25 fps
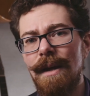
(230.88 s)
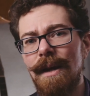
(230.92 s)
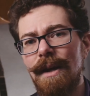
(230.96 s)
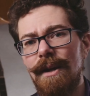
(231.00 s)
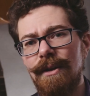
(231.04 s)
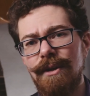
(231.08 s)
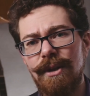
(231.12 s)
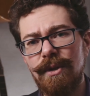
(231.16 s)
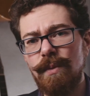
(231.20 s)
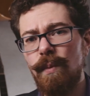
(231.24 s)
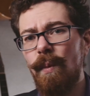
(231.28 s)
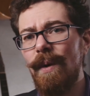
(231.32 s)

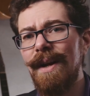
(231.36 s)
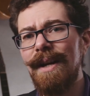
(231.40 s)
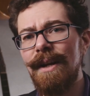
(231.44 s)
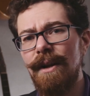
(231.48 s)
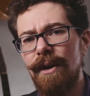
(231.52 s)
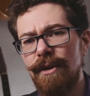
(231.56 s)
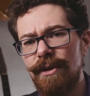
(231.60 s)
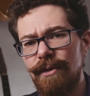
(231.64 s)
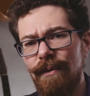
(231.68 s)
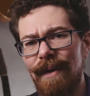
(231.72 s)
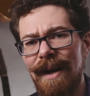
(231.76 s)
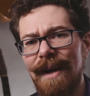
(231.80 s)
just
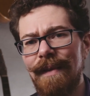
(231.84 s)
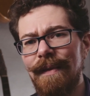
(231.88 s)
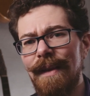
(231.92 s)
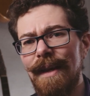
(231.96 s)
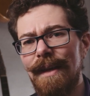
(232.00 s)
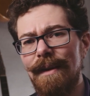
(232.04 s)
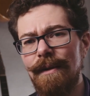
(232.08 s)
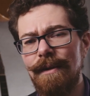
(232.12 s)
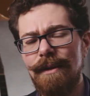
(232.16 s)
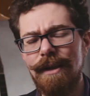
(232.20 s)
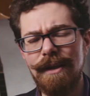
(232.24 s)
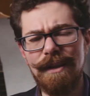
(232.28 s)
windows around
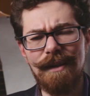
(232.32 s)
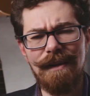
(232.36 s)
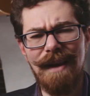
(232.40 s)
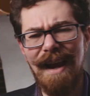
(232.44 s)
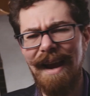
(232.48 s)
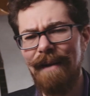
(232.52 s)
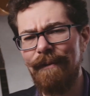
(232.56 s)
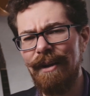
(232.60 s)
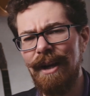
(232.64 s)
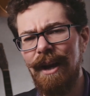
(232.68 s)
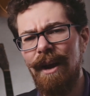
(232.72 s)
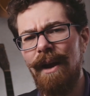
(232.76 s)
that are just
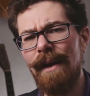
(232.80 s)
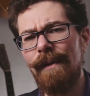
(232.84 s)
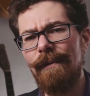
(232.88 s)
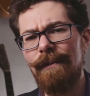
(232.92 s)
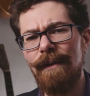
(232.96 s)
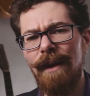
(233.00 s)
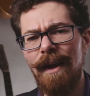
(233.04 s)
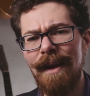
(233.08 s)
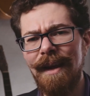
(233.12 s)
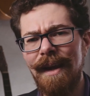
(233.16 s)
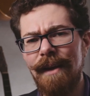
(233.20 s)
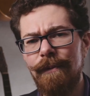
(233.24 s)
having light
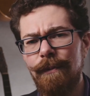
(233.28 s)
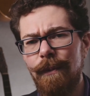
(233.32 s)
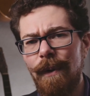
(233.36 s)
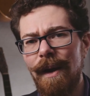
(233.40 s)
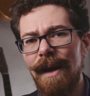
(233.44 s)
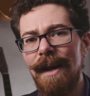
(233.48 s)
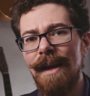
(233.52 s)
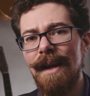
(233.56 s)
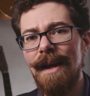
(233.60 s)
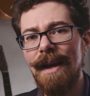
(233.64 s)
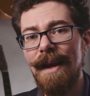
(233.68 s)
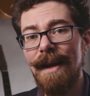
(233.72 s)
flying everywhere.